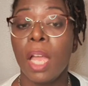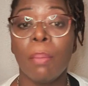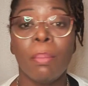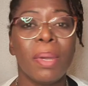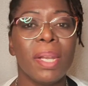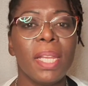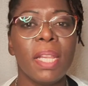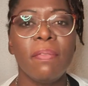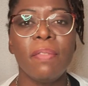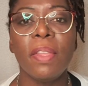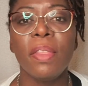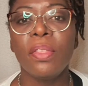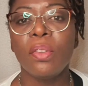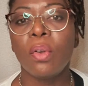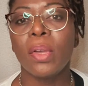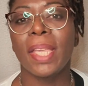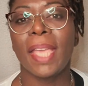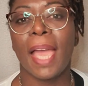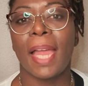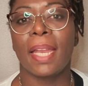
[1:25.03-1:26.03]
But even
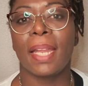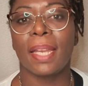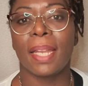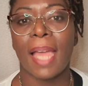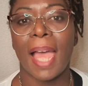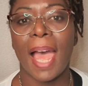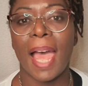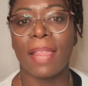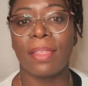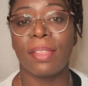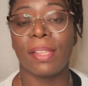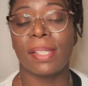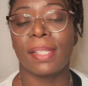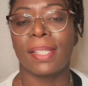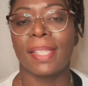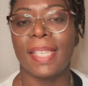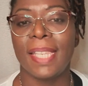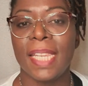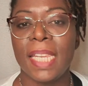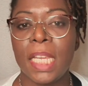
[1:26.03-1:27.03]
though Canada had this
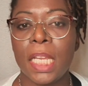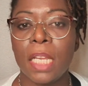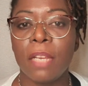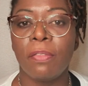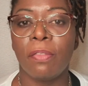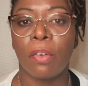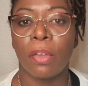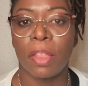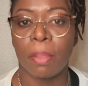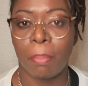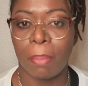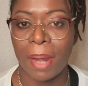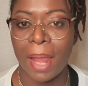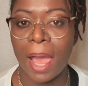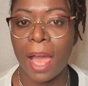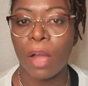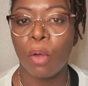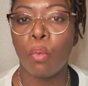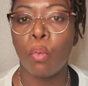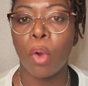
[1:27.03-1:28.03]
need for the
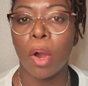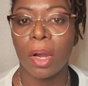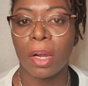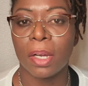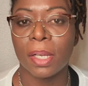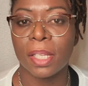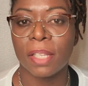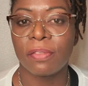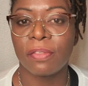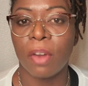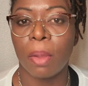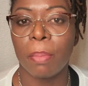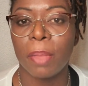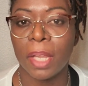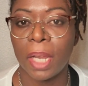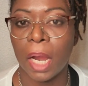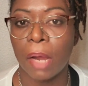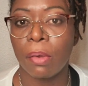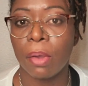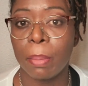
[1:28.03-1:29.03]
black workers from the
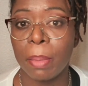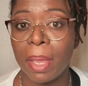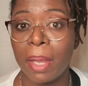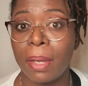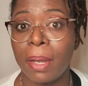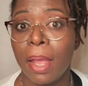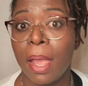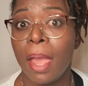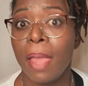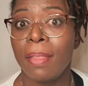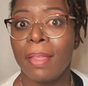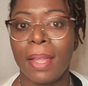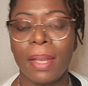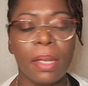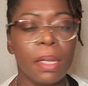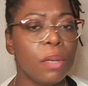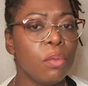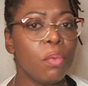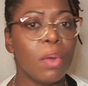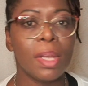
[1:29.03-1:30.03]
Caribbean, they
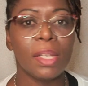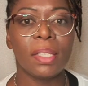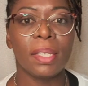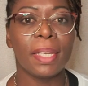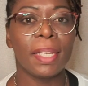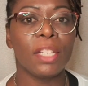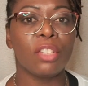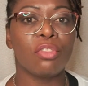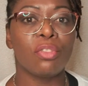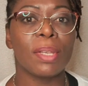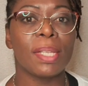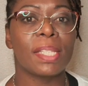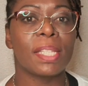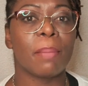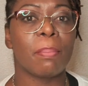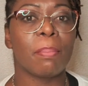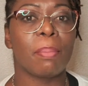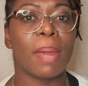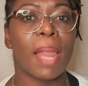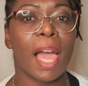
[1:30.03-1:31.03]
didn't want to increase the
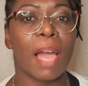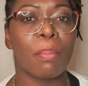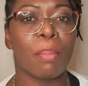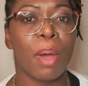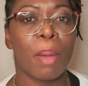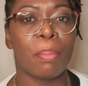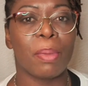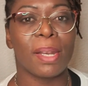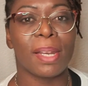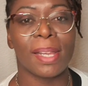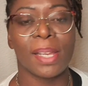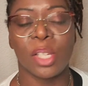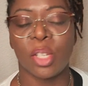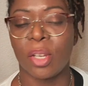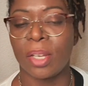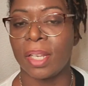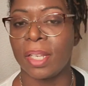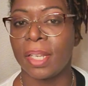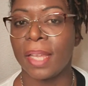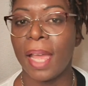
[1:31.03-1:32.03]
black
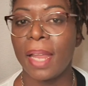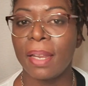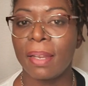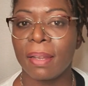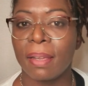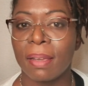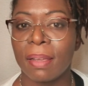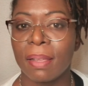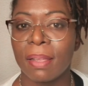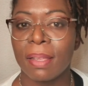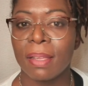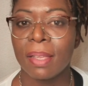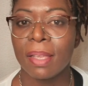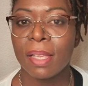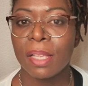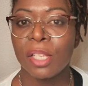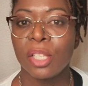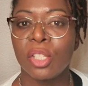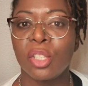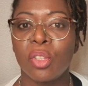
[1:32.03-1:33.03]
population in Canada.
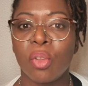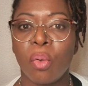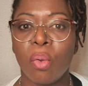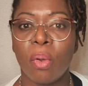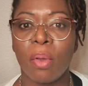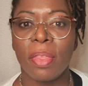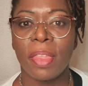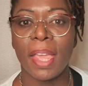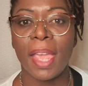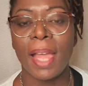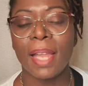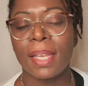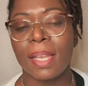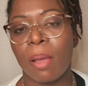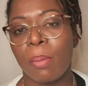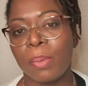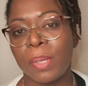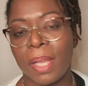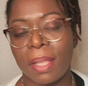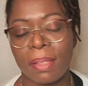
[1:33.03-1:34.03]
So they
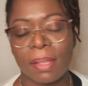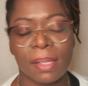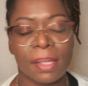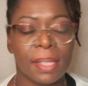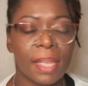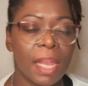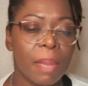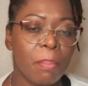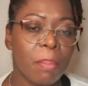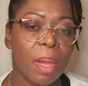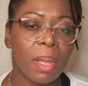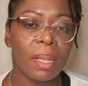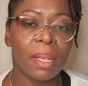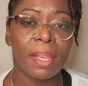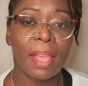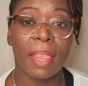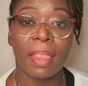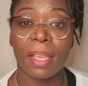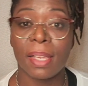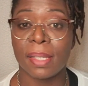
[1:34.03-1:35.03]
adopted the same model
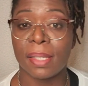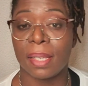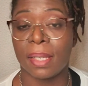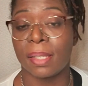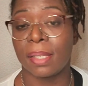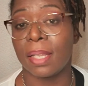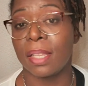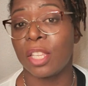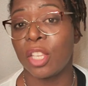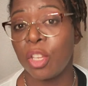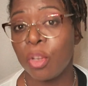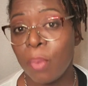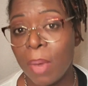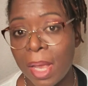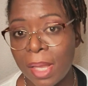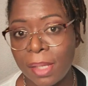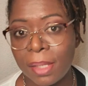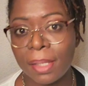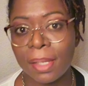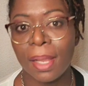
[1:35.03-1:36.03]
that exists in the
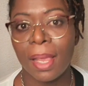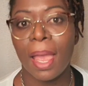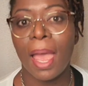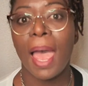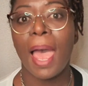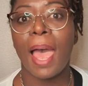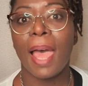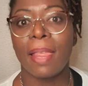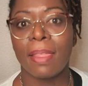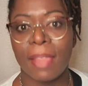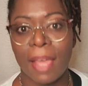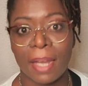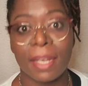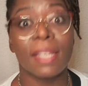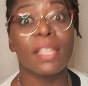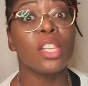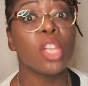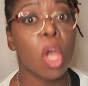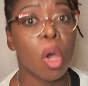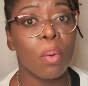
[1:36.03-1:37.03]
US and that
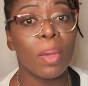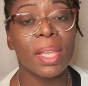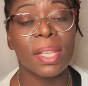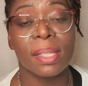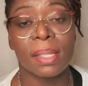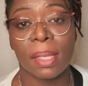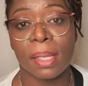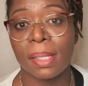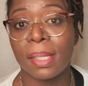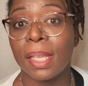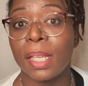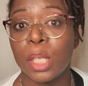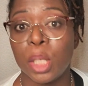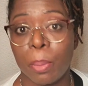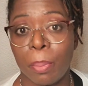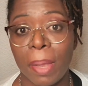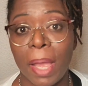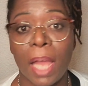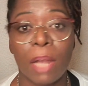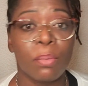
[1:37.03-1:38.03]
now exists in
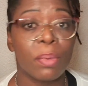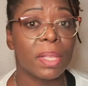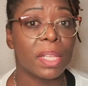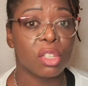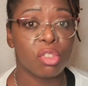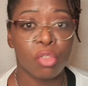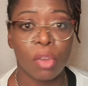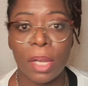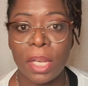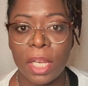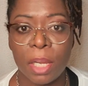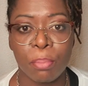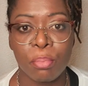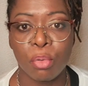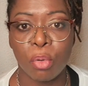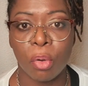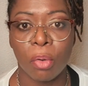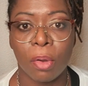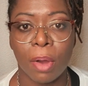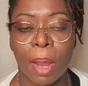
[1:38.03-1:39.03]
Japan with the trainee
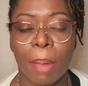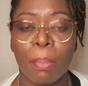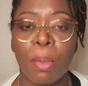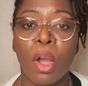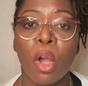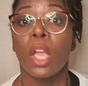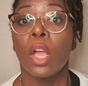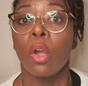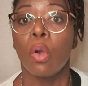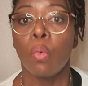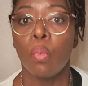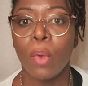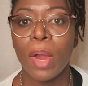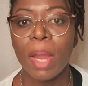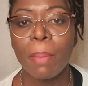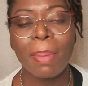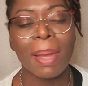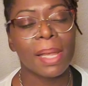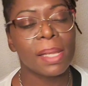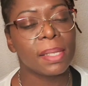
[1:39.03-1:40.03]
program,
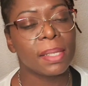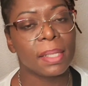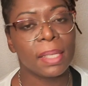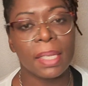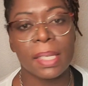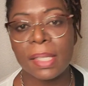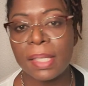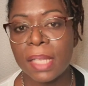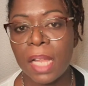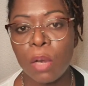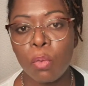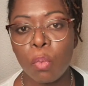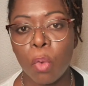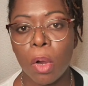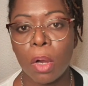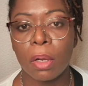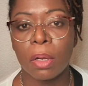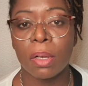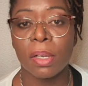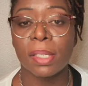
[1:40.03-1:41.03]
whereby seasonal
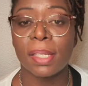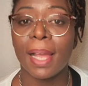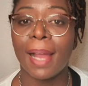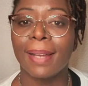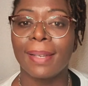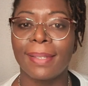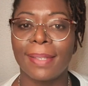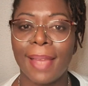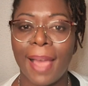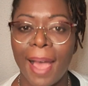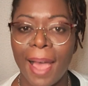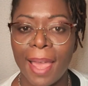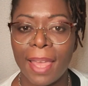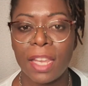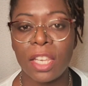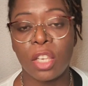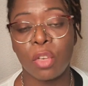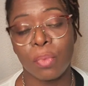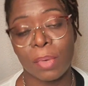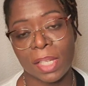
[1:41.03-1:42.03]
workers are
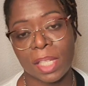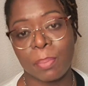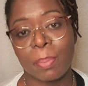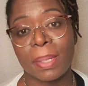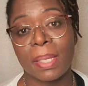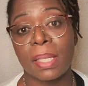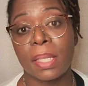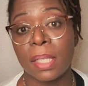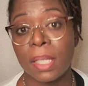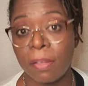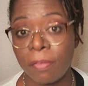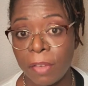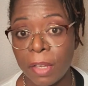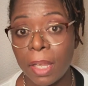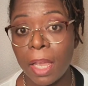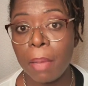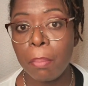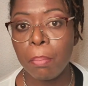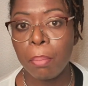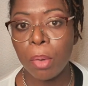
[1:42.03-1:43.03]
tied to a
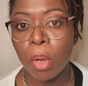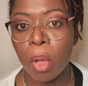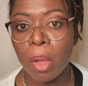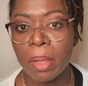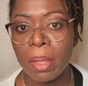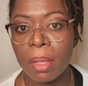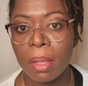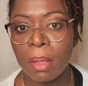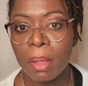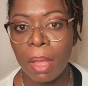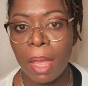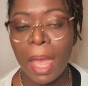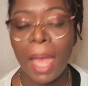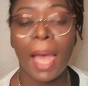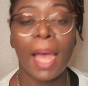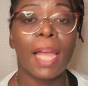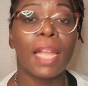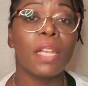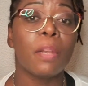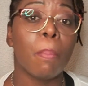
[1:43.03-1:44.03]
specific employer
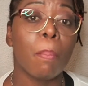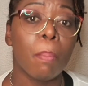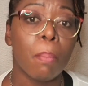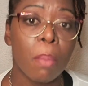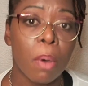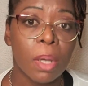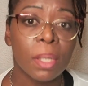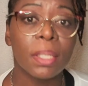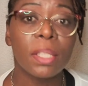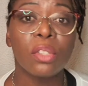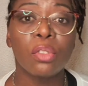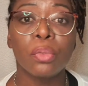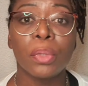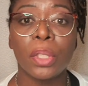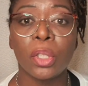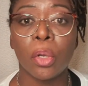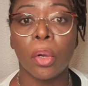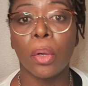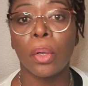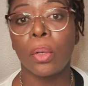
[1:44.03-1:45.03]
and must
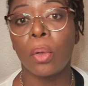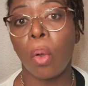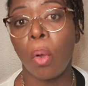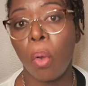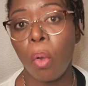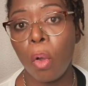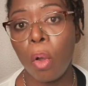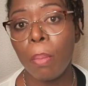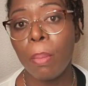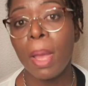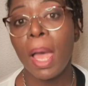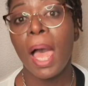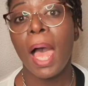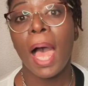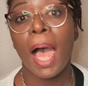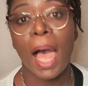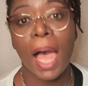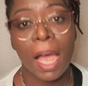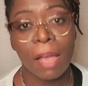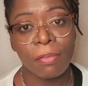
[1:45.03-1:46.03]
return home
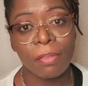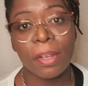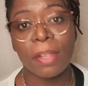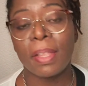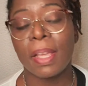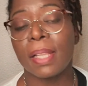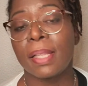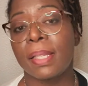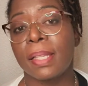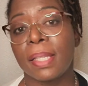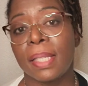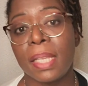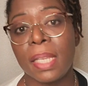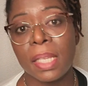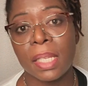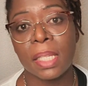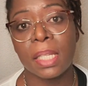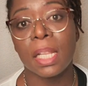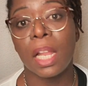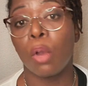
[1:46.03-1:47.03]
after that
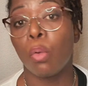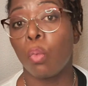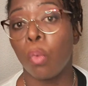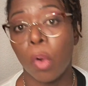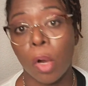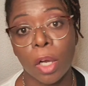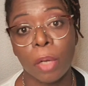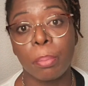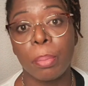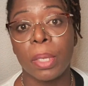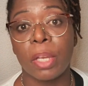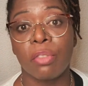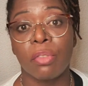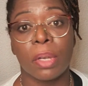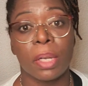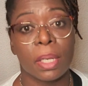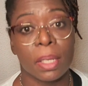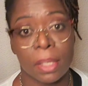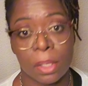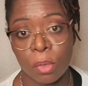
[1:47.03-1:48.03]
seasonal work
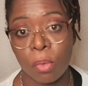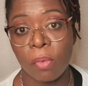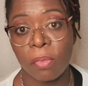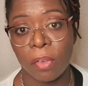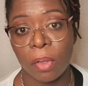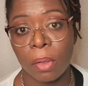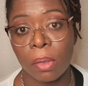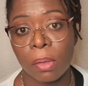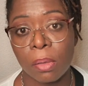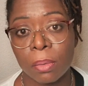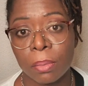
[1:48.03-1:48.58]
period is over.